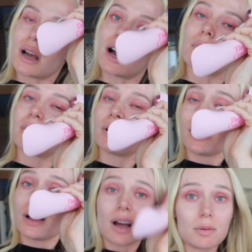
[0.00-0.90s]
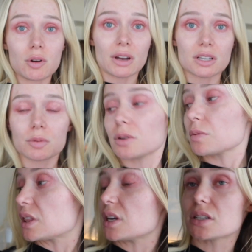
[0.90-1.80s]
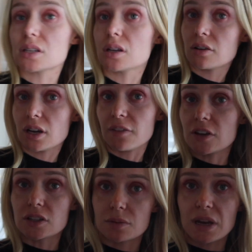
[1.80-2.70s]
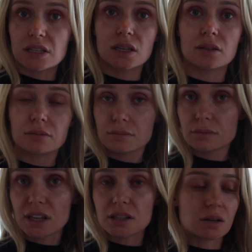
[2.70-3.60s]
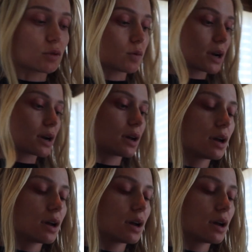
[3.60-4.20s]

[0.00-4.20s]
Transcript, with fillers: up. I'm no expert with this. It feels amazing. That's number one.